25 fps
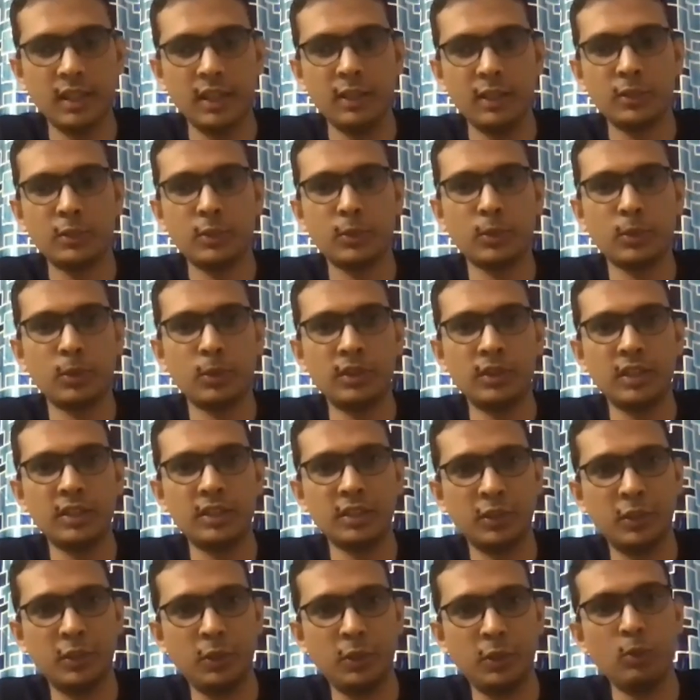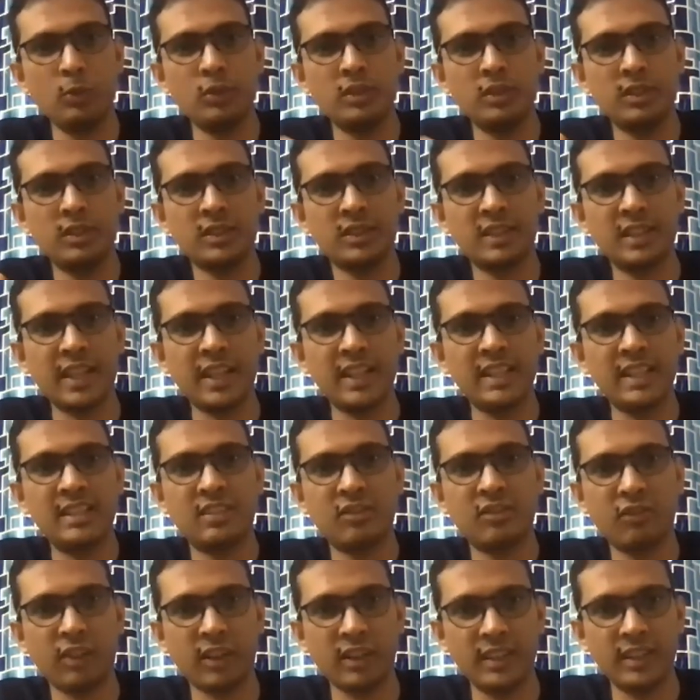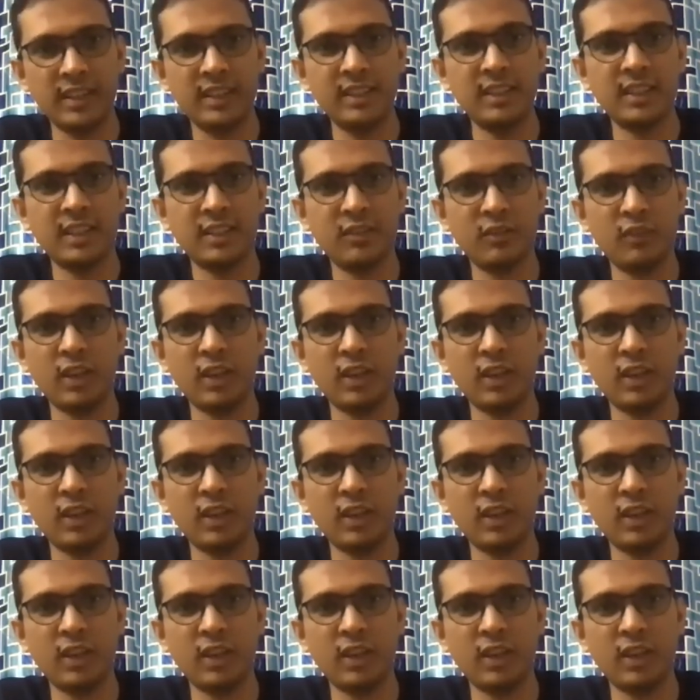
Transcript: So there's a huge sales funnel that